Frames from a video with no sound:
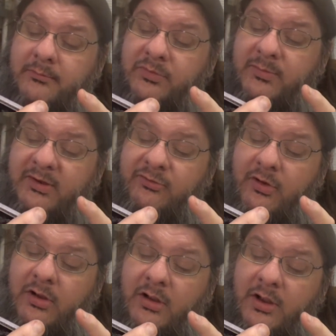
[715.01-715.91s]
You may
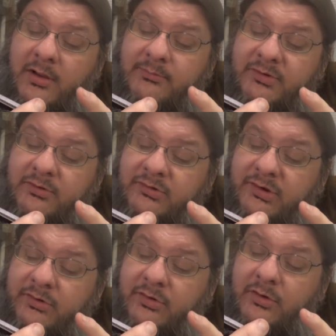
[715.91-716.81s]
draw up to
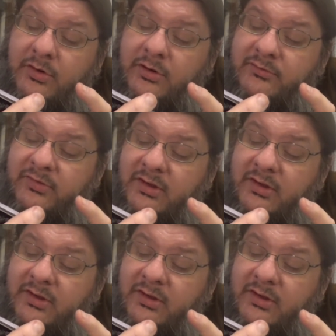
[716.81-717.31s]
2 cards